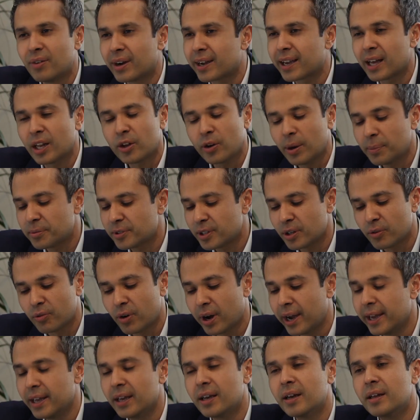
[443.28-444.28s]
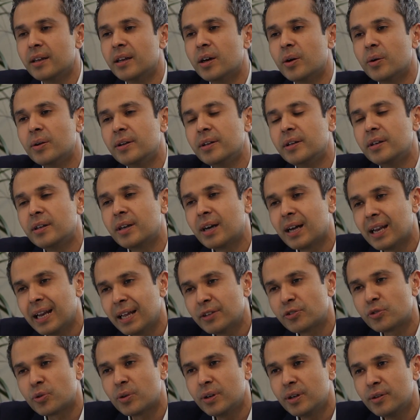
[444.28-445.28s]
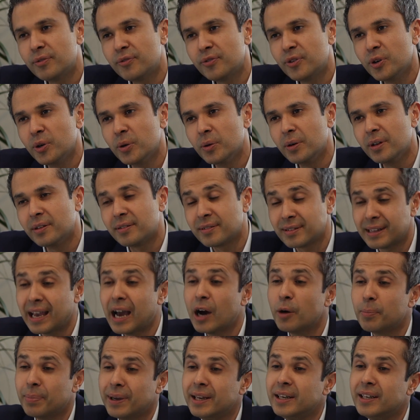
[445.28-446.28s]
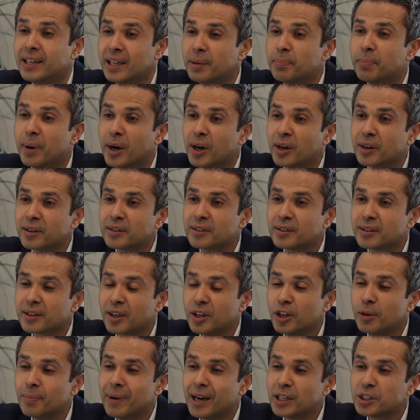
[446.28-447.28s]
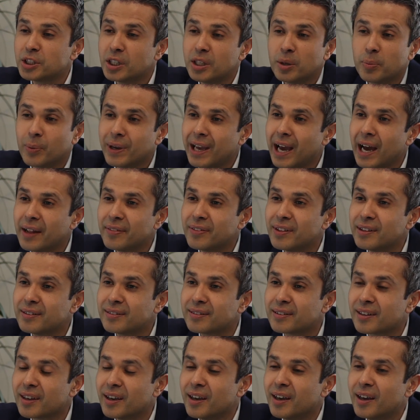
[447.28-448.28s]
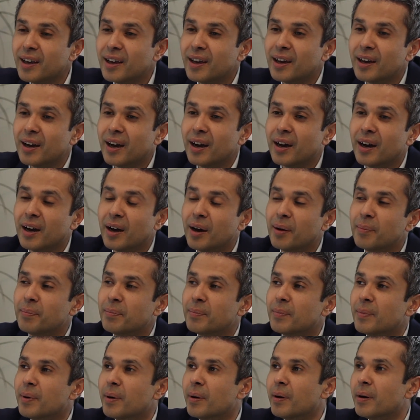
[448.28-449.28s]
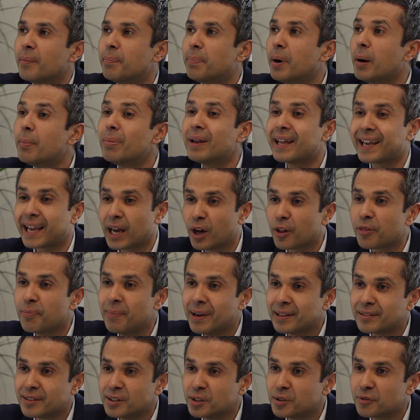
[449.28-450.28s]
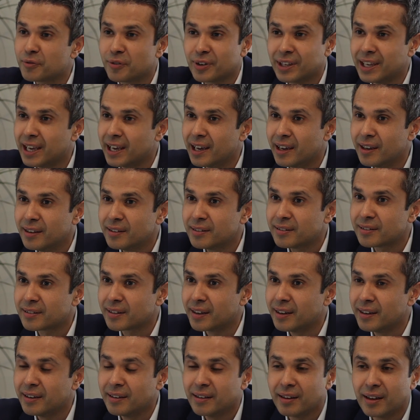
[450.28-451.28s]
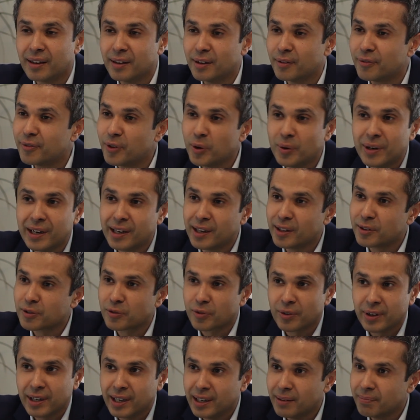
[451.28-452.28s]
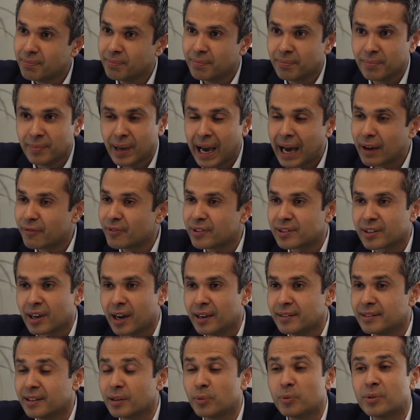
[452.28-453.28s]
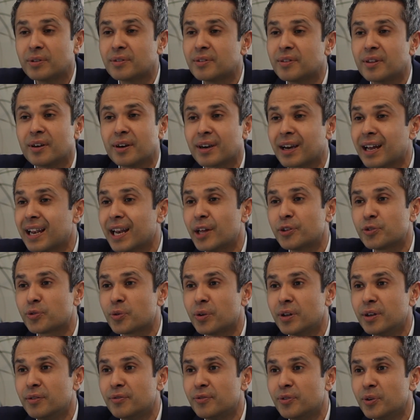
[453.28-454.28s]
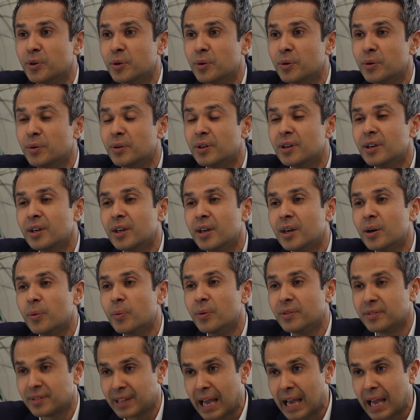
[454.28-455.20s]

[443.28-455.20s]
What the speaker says: Raquel, you're absolutely right. Cholesterol in food is now being debunked. Can you imagine? We had this public health message for years, and the food industry advertising was that cholesterol in food was